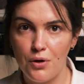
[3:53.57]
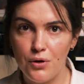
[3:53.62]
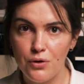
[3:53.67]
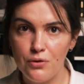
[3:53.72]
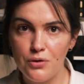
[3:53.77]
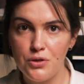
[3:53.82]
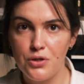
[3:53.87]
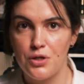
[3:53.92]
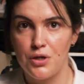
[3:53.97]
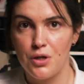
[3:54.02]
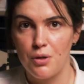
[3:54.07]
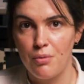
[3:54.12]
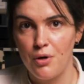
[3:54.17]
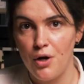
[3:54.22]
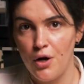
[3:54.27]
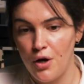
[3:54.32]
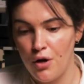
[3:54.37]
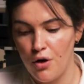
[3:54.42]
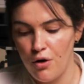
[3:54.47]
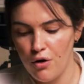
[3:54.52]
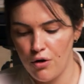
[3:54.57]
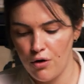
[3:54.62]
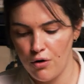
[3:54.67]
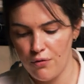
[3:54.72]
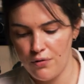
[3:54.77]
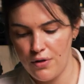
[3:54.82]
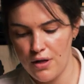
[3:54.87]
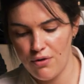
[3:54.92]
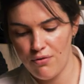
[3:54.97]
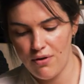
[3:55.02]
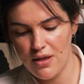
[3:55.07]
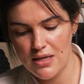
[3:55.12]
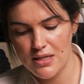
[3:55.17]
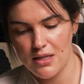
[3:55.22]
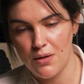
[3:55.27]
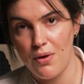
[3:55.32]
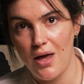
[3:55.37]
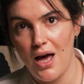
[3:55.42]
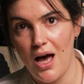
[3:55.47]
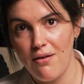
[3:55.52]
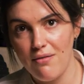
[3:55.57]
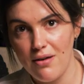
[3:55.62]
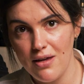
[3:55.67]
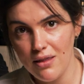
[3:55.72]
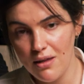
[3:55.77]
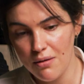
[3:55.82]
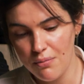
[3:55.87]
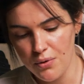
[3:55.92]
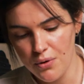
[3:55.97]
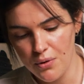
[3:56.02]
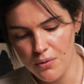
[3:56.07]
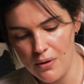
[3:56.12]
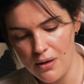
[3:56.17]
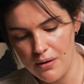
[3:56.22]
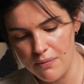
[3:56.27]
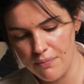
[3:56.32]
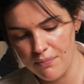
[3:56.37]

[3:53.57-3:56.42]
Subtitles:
on top of the ingredients that we have in the bowl.